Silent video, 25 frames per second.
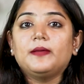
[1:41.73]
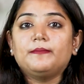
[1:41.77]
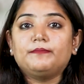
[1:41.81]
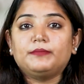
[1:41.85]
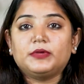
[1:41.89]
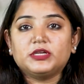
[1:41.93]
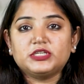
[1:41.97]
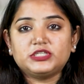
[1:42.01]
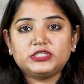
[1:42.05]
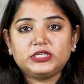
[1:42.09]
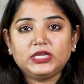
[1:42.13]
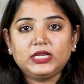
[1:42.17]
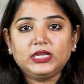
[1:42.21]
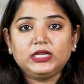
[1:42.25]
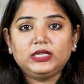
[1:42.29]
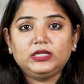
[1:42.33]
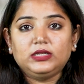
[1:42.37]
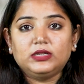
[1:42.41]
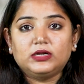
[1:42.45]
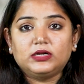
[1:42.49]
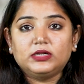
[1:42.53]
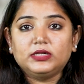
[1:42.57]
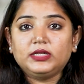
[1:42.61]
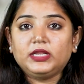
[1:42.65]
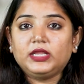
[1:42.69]
machine
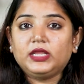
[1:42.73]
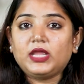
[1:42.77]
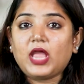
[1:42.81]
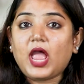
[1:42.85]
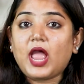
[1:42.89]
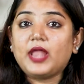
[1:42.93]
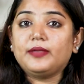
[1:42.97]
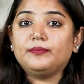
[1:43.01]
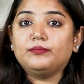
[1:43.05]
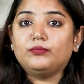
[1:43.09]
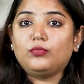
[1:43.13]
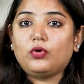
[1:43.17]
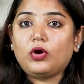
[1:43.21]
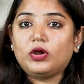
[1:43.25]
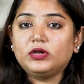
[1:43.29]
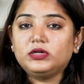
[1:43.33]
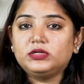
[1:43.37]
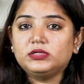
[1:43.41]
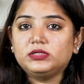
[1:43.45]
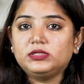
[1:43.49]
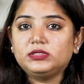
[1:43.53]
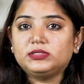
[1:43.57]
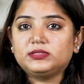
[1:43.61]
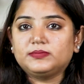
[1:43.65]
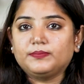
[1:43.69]
learning, and
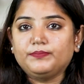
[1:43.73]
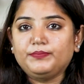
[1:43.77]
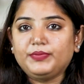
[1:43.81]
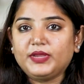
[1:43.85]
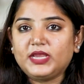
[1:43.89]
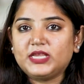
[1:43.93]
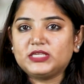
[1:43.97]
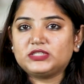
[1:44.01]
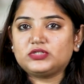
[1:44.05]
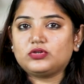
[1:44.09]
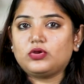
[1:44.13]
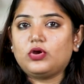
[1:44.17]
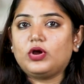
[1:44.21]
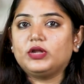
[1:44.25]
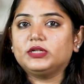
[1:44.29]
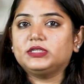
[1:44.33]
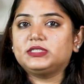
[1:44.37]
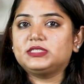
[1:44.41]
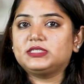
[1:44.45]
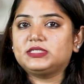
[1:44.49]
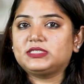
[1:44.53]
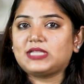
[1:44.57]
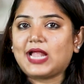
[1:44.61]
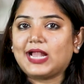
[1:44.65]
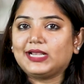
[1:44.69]
models based on
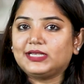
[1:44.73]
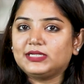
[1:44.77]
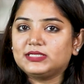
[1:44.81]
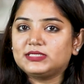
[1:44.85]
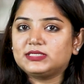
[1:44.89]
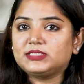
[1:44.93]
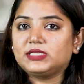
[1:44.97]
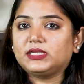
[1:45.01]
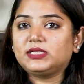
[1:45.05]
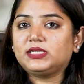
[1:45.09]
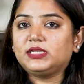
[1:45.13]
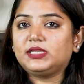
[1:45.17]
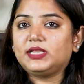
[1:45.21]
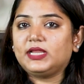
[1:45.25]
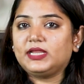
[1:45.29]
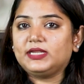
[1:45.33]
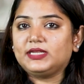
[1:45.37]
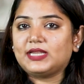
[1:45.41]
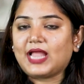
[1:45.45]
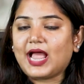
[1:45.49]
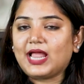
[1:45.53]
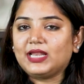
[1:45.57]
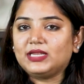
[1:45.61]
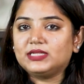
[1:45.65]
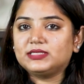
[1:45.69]
statistical
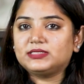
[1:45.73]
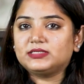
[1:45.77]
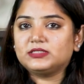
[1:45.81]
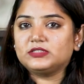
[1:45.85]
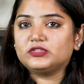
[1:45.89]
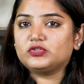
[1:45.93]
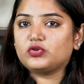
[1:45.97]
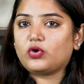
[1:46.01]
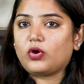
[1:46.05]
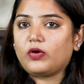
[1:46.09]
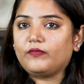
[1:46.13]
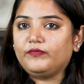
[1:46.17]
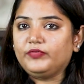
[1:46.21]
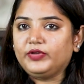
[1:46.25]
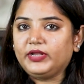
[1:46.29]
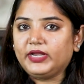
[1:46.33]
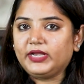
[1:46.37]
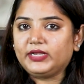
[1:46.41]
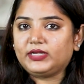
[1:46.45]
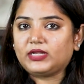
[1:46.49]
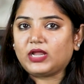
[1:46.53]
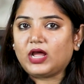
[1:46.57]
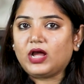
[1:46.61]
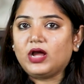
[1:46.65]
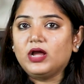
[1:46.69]
analysis of
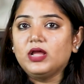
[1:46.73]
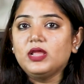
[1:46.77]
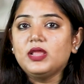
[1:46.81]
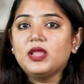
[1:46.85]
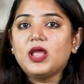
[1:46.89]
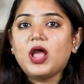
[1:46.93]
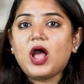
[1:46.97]
data